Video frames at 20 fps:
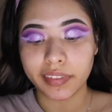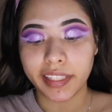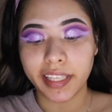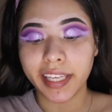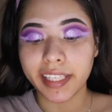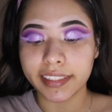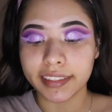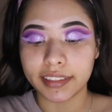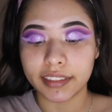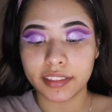
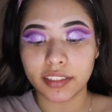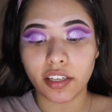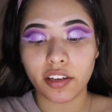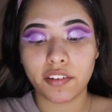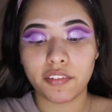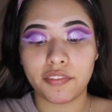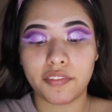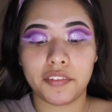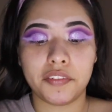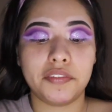Yes,
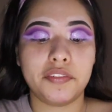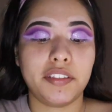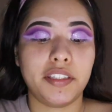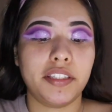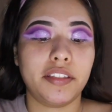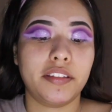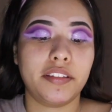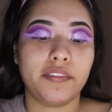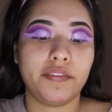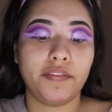so
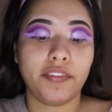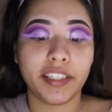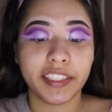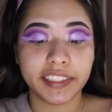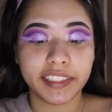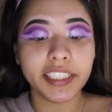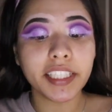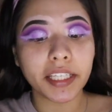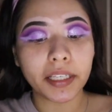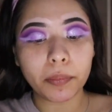
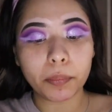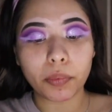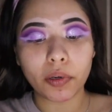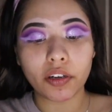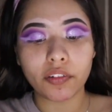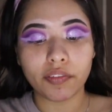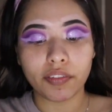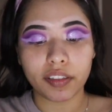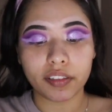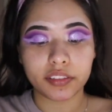Fenty
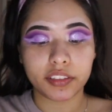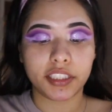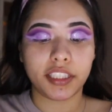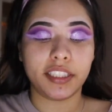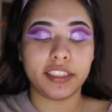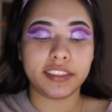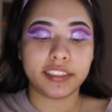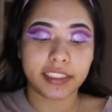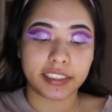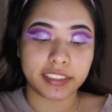Pro
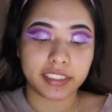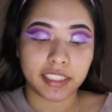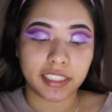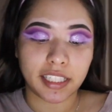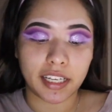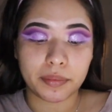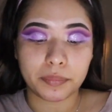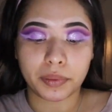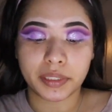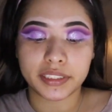Filter
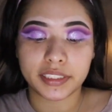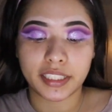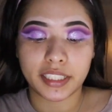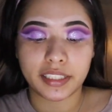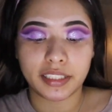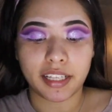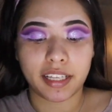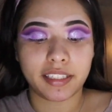69%